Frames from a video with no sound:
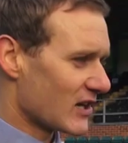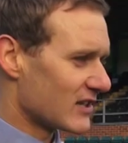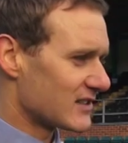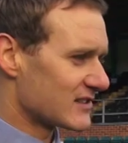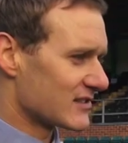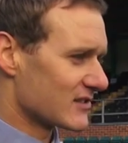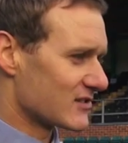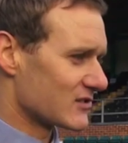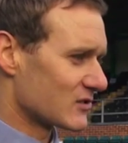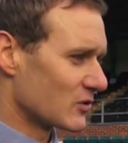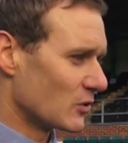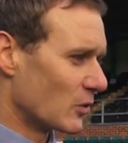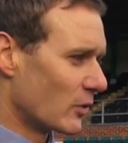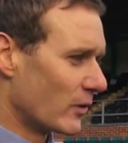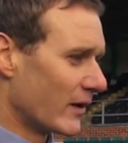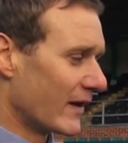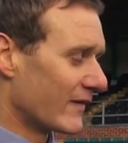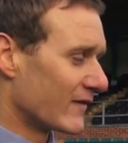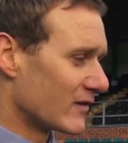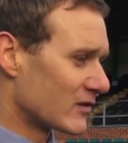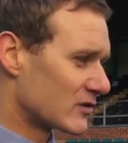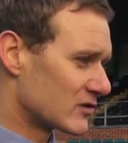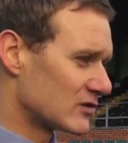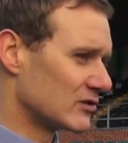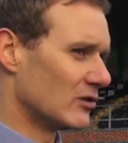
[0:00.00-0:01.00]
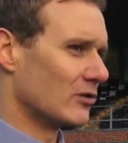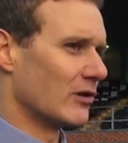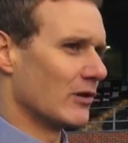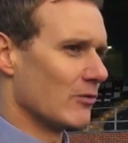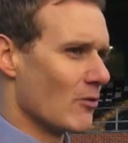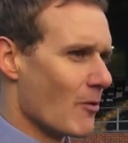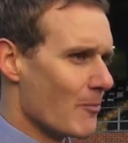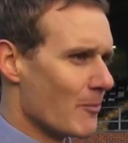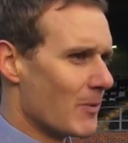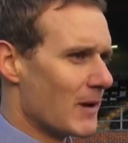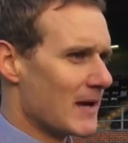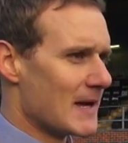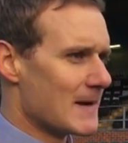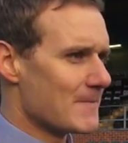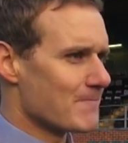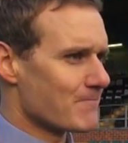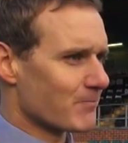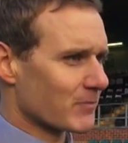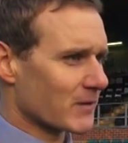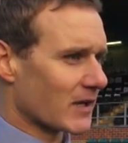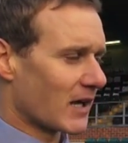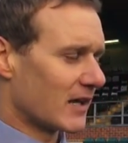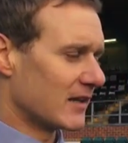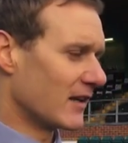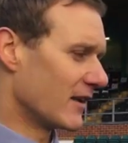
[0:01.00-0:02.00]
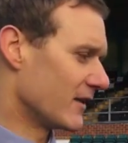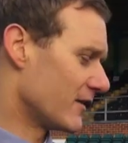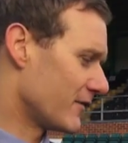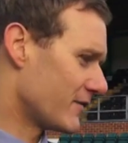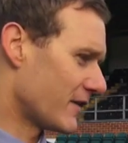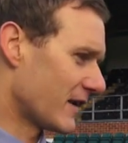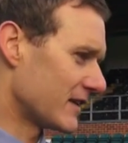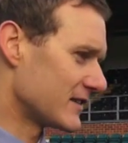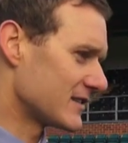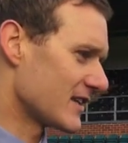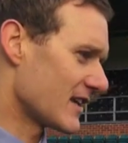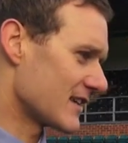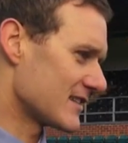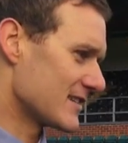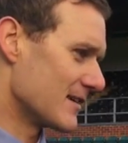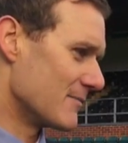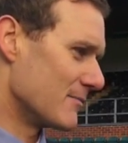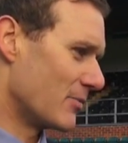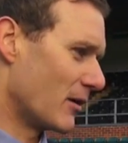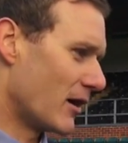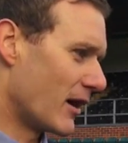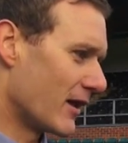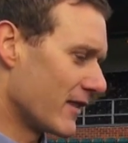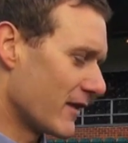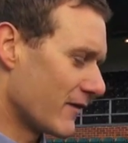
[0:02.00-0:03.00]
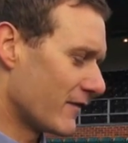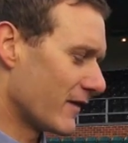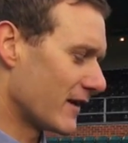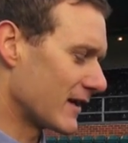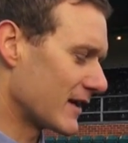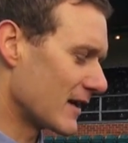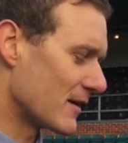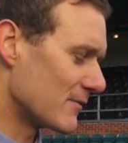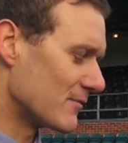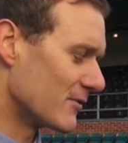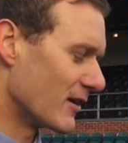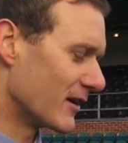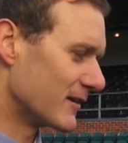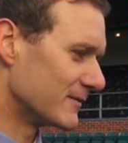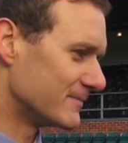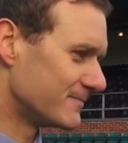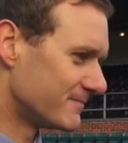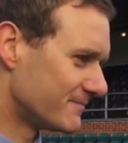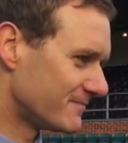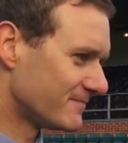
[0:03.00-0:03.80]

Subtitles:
chase the story. And the story would be another fantastic Blyth FA Cup run.